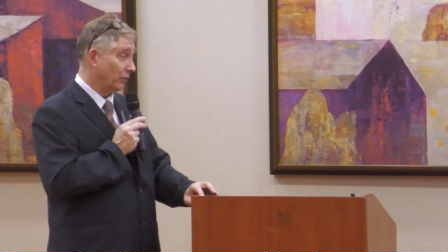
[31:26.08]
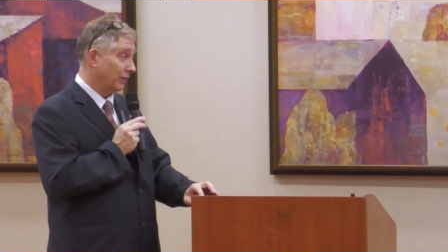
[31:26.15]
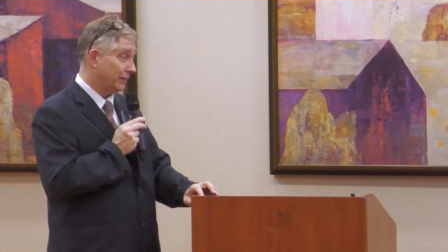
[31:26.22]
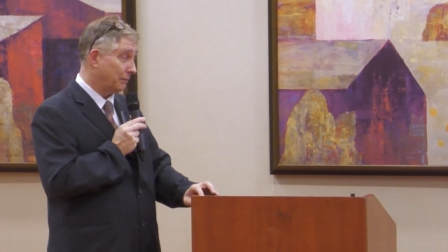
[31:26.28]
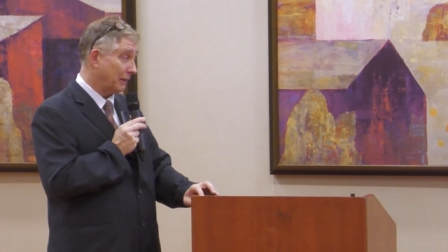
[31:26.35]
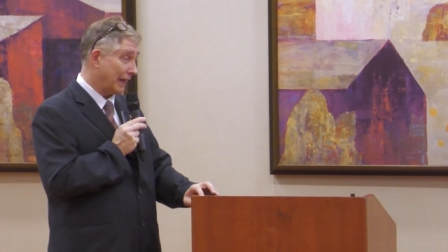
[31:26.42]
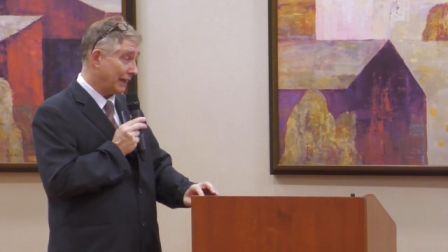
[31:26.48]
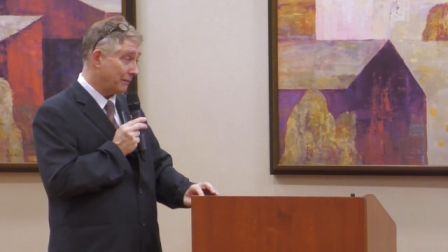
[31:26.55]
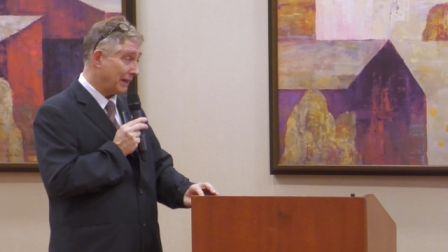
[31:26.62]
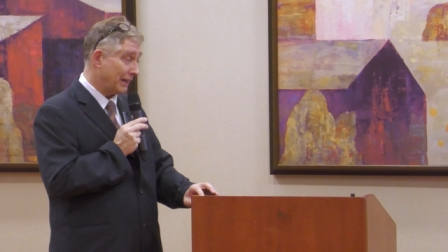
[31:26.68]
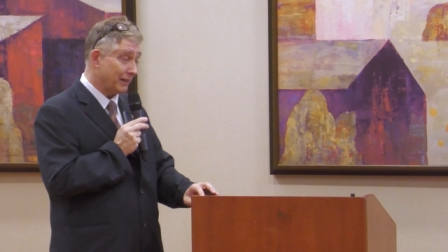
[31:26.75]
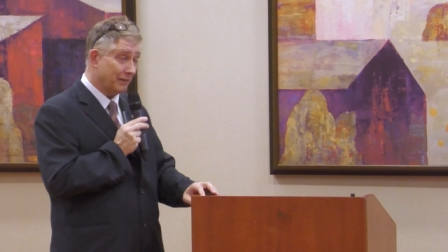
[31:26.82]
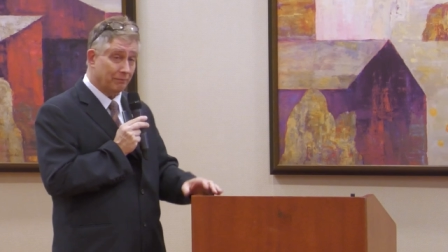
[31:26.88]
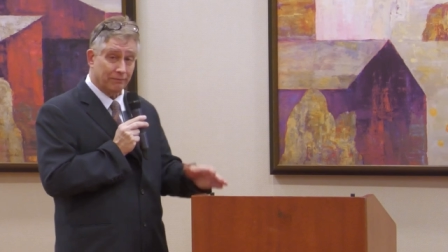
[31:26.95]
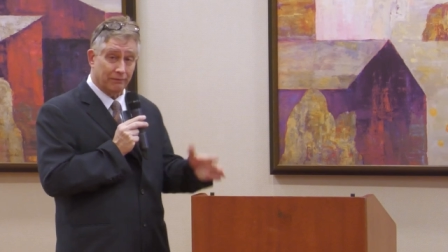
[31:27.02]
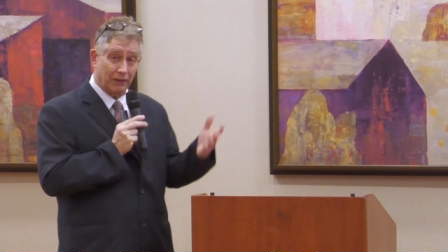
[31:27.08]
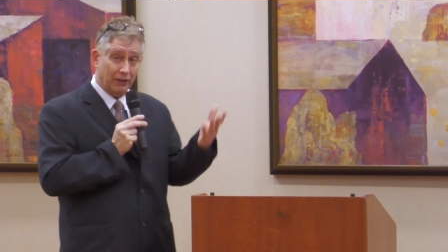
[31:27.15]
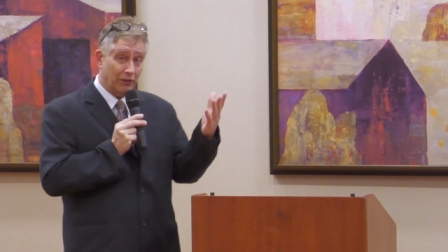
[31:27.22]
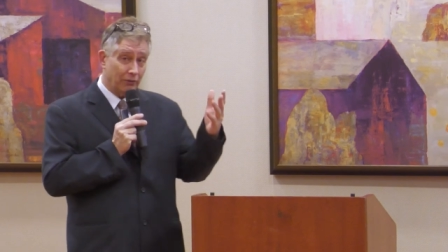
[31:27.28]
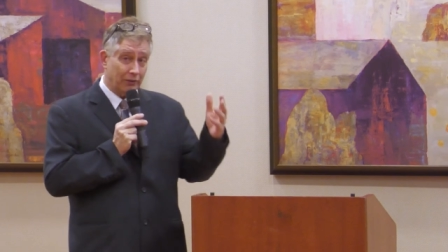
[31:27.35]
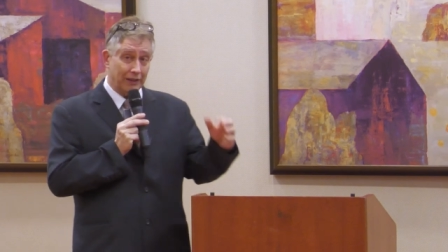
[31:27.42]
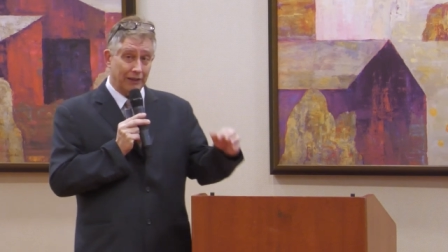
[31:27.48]
What's bad about them?
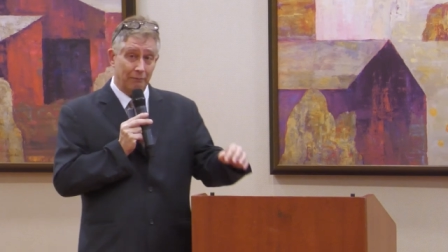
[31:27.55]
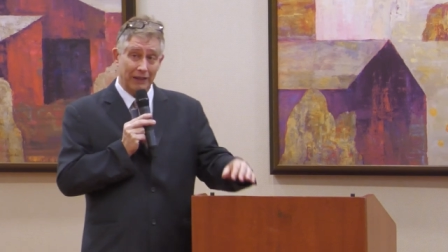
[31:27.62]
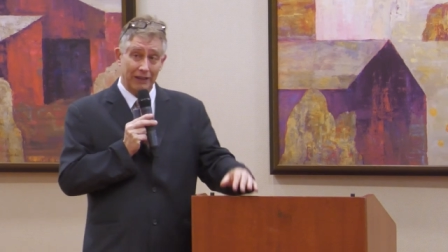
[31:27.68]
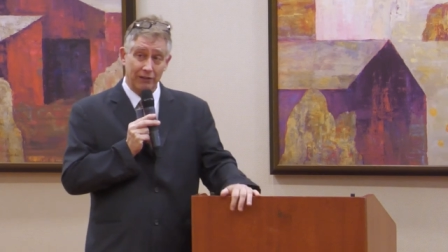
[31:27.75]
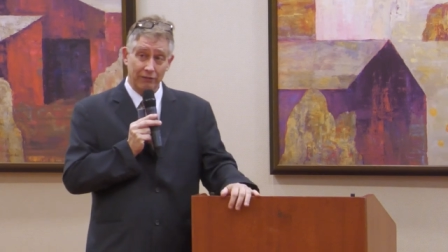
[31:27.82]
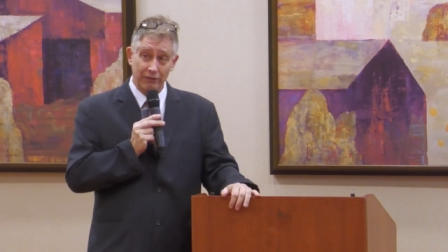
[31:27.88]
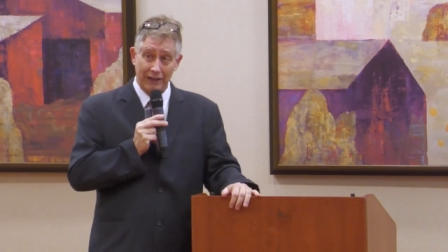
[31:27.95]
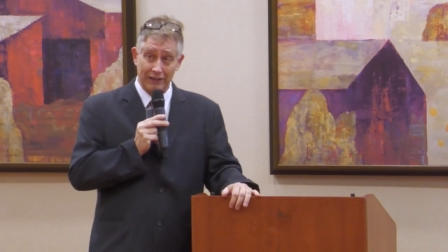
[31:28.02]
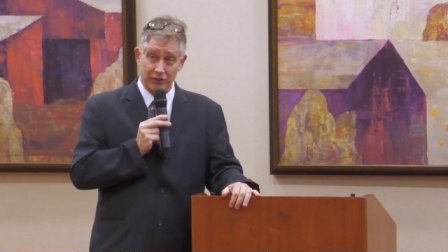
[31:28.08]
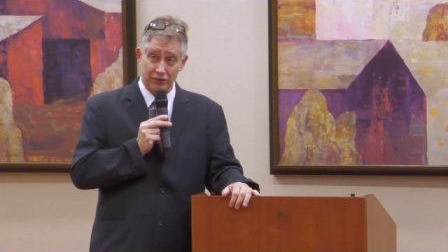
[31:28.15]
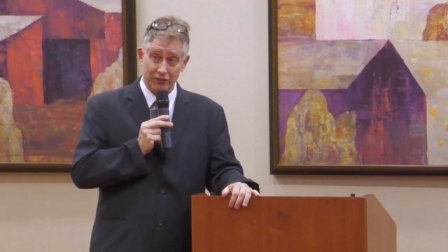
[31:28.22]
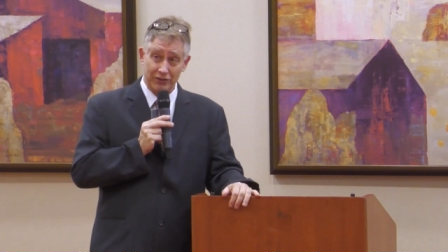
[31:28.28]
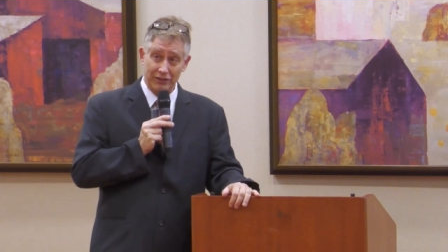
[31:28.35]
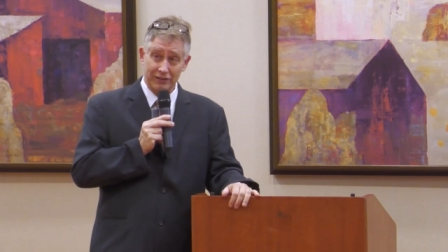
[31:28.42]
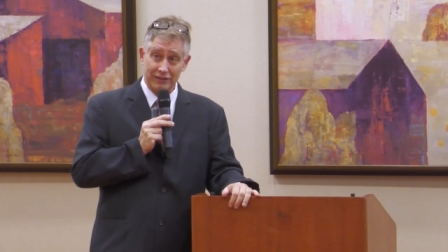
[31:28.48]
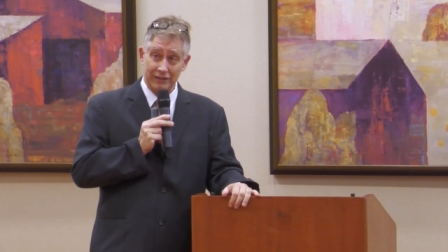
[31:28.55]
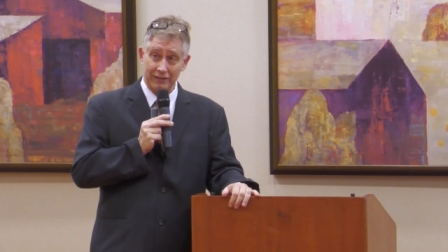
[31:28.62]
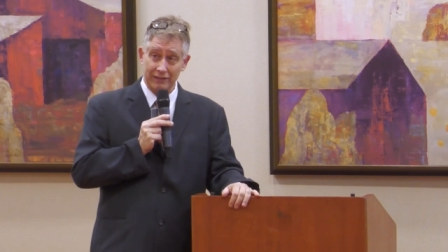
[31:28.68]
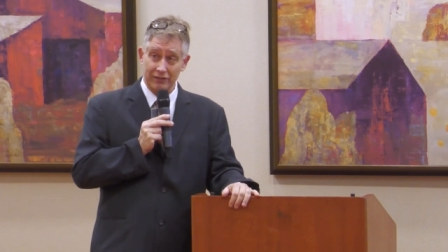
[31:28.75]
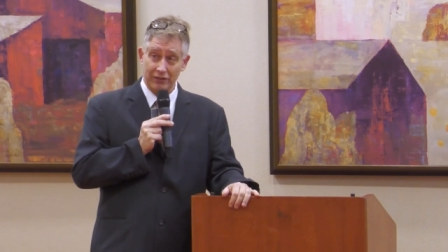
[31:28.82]
You don't get manufacturer assistance,